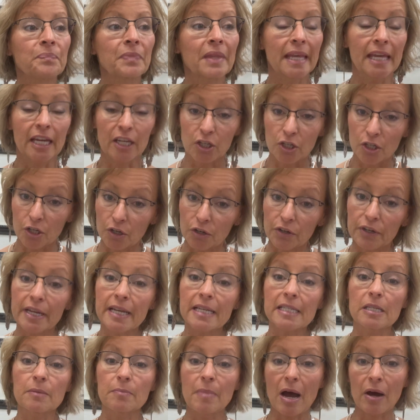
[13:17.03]
get
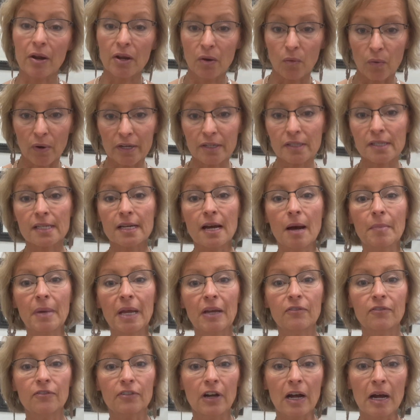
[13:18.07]
curious about it, where it's
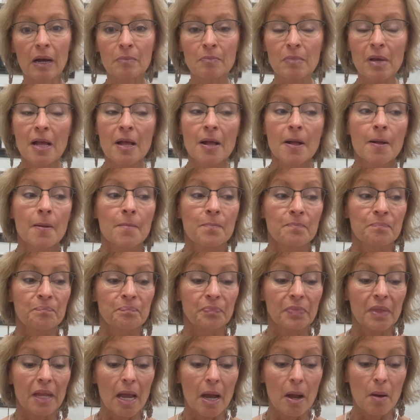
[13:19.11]
coming from.
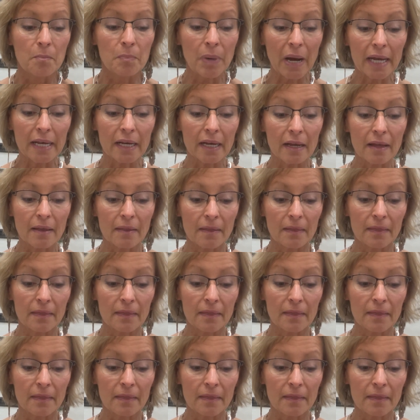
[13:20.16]
But